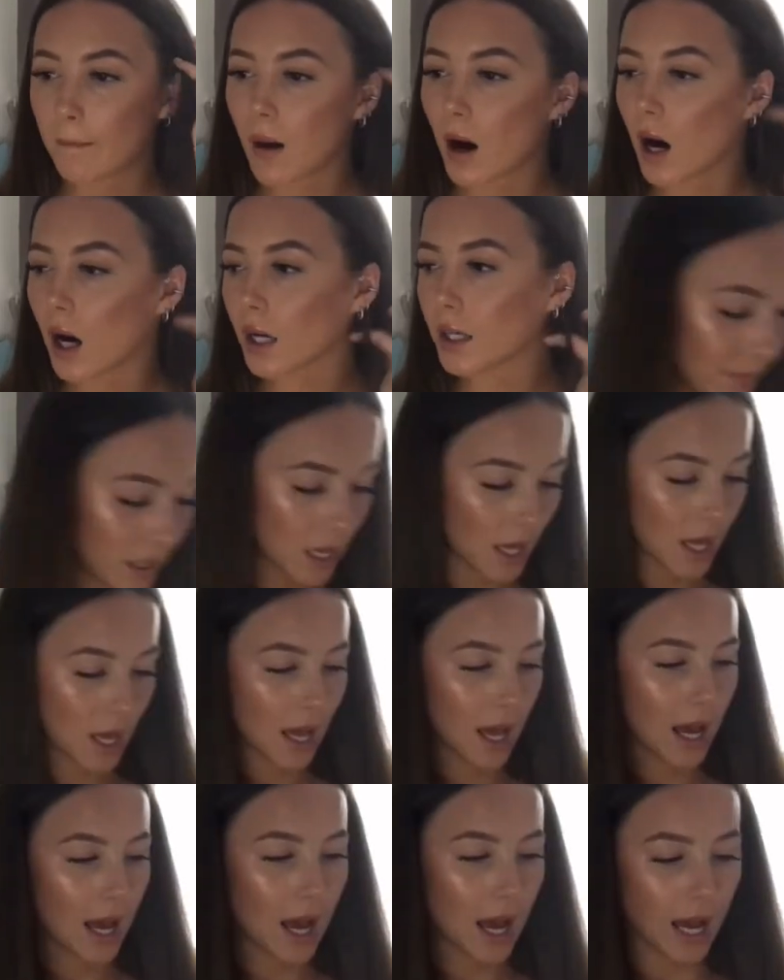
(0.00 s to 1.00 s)
But
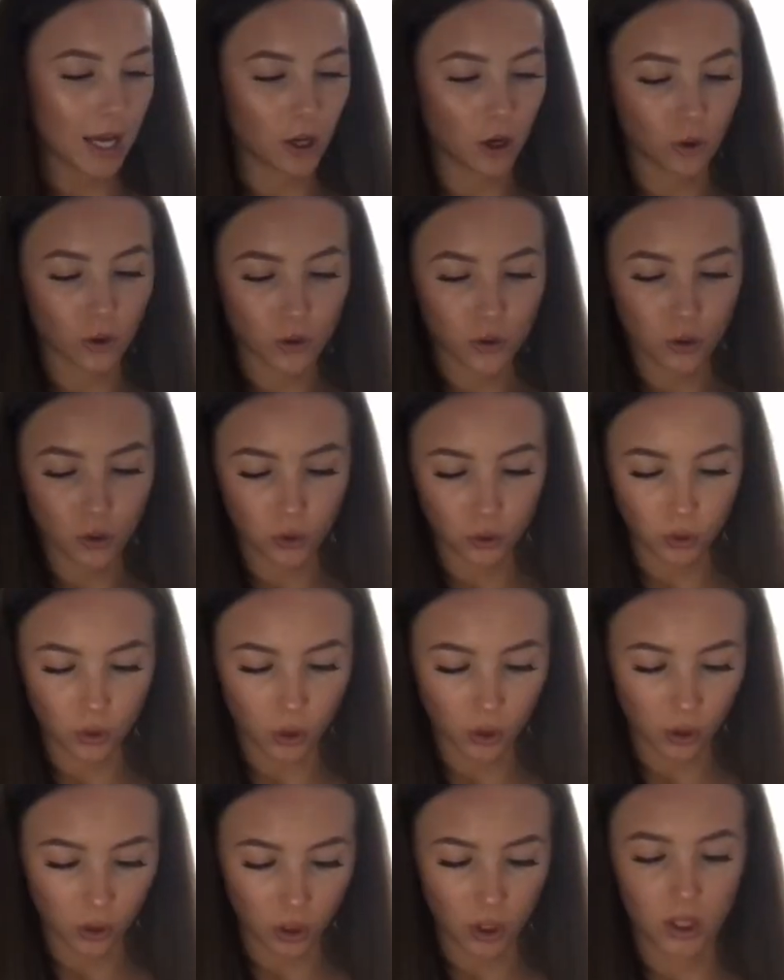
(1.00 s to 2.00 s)
I also
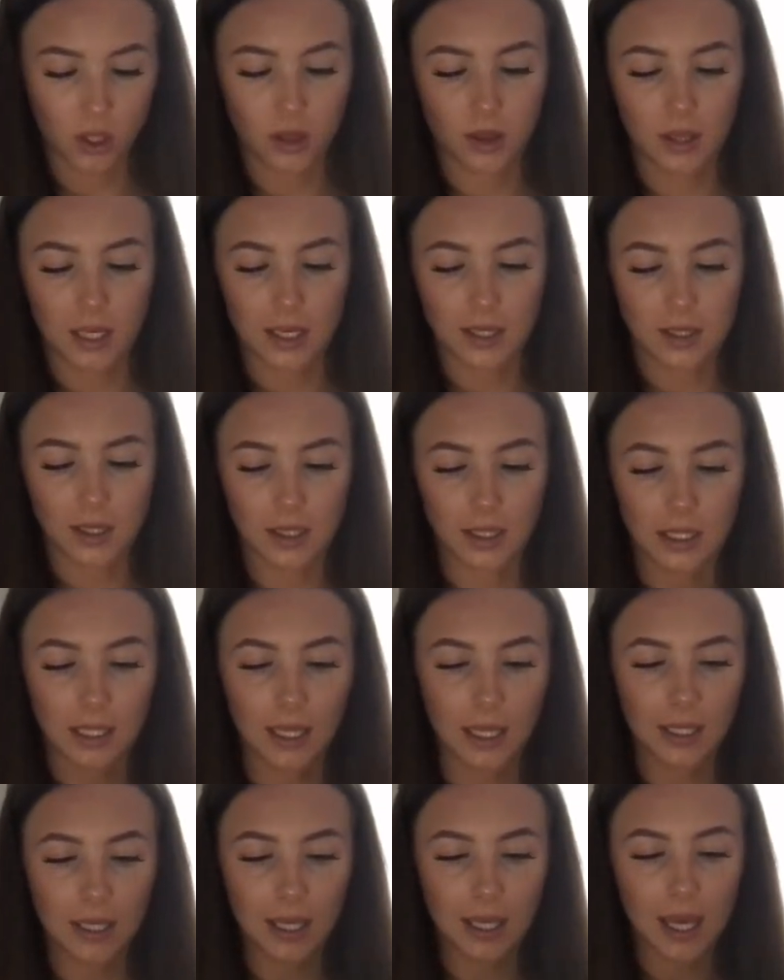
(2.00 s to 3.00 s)
got this
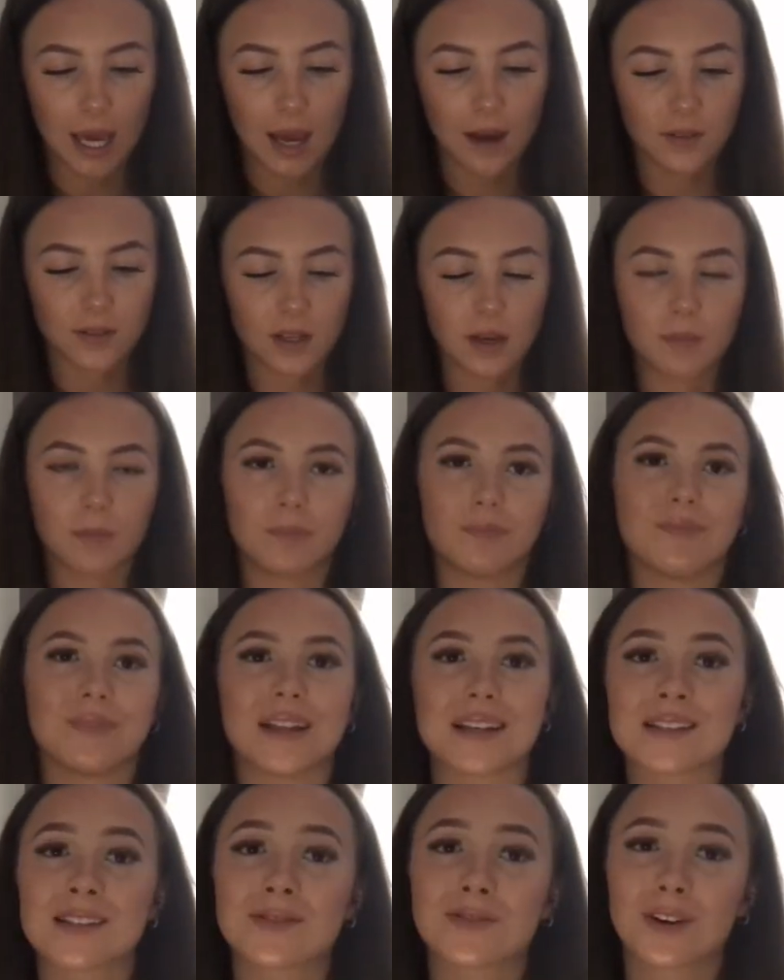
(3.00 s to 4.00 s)
grey Nike half zip.
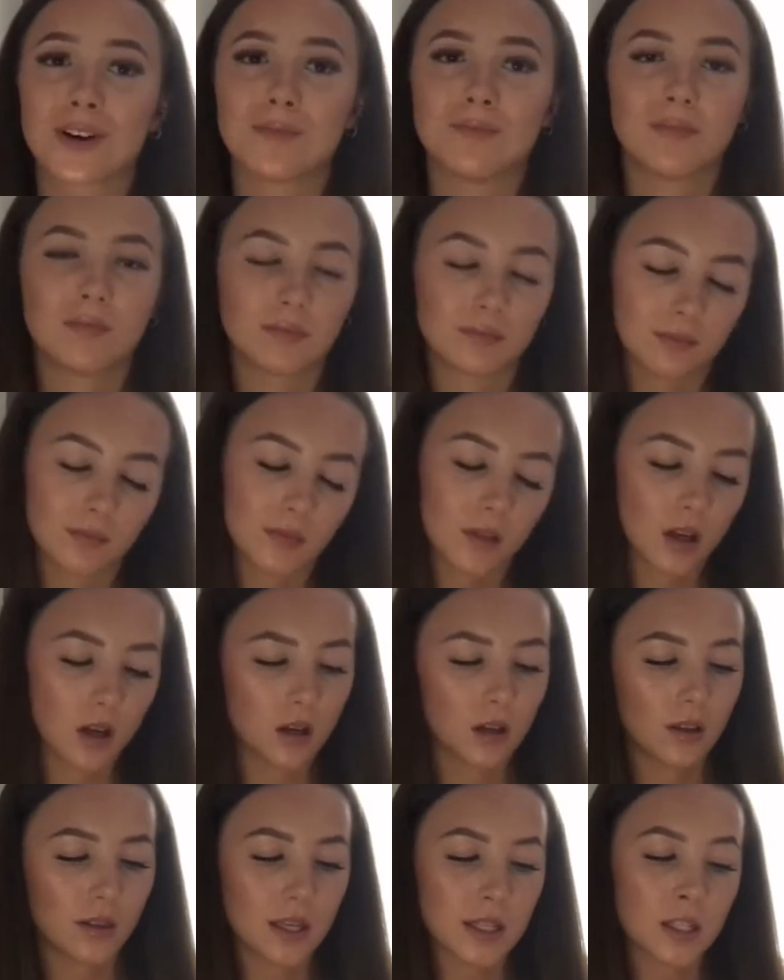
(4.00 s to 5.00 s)
This is from
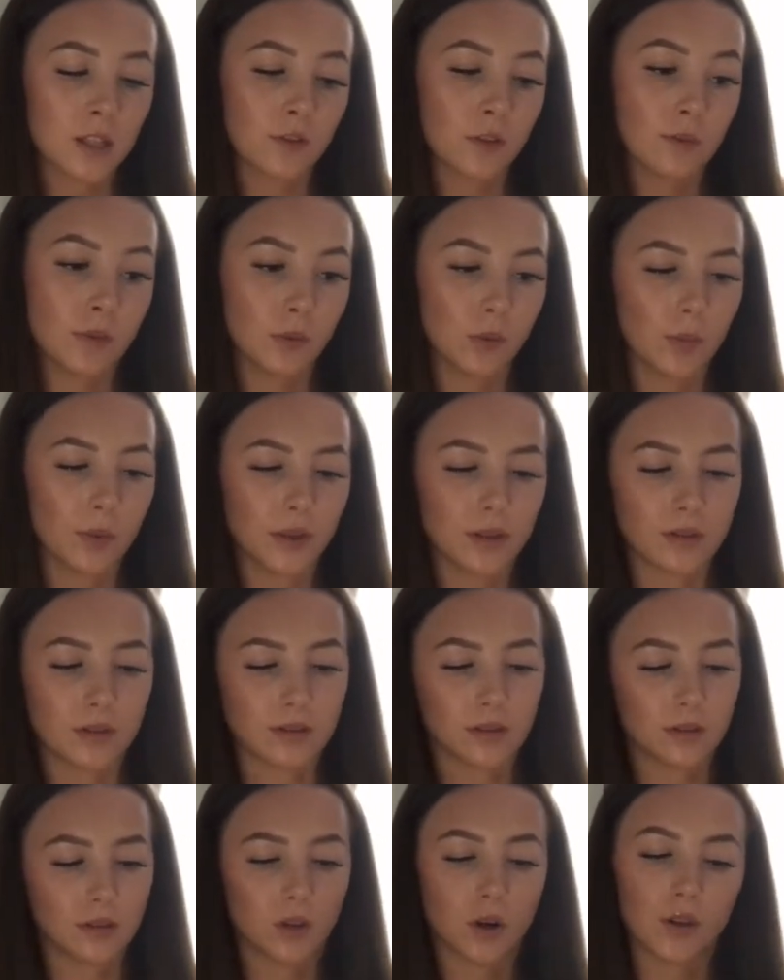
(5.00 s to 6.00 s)
the
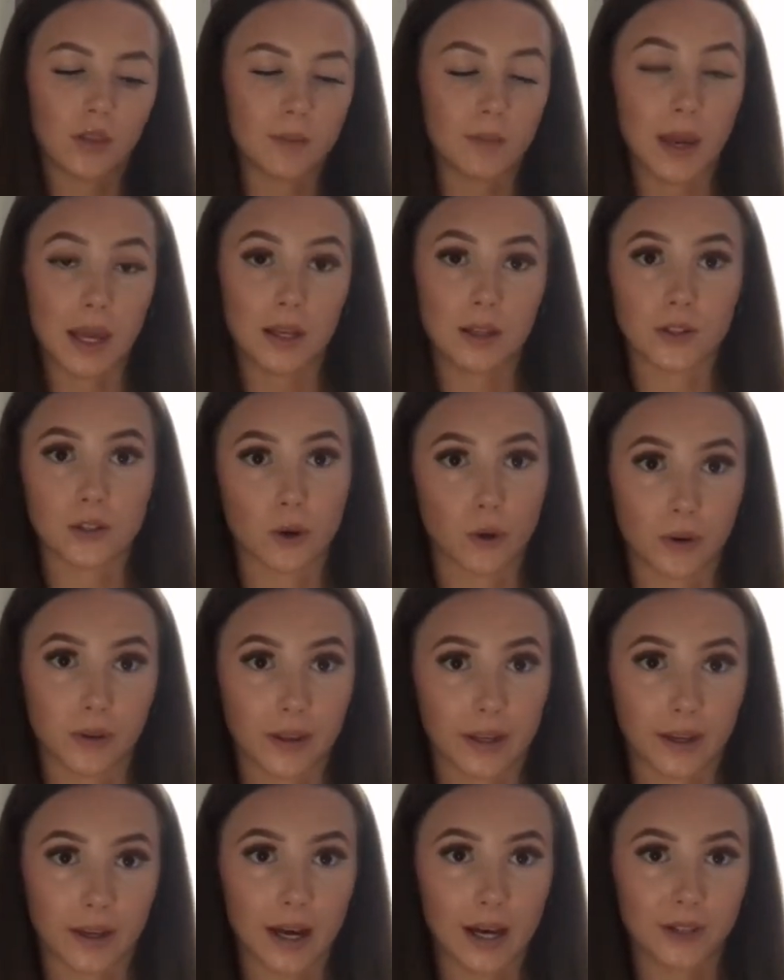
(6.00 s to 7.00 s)
women's, not the men's or
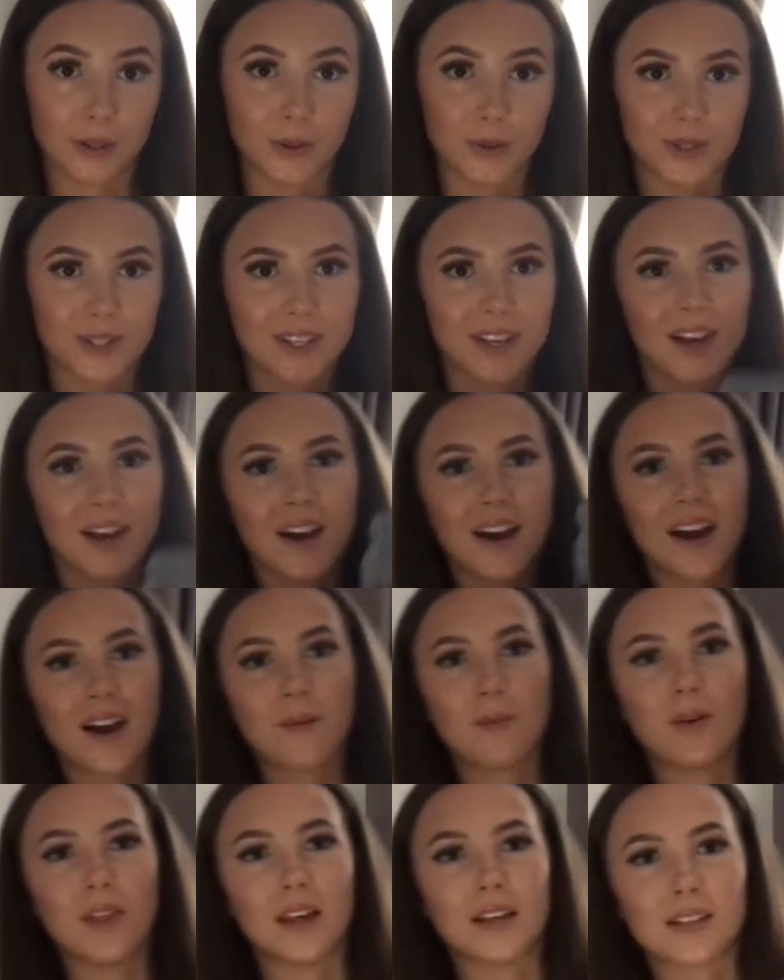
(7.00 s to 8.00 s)
the adults,
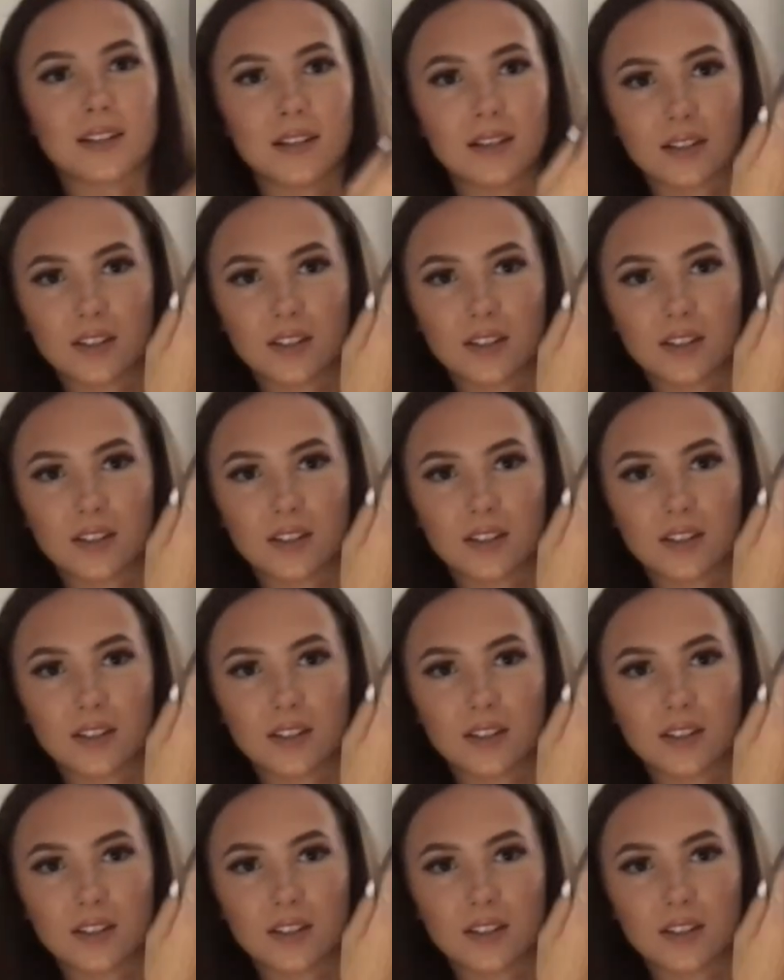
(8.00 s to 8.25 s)
but this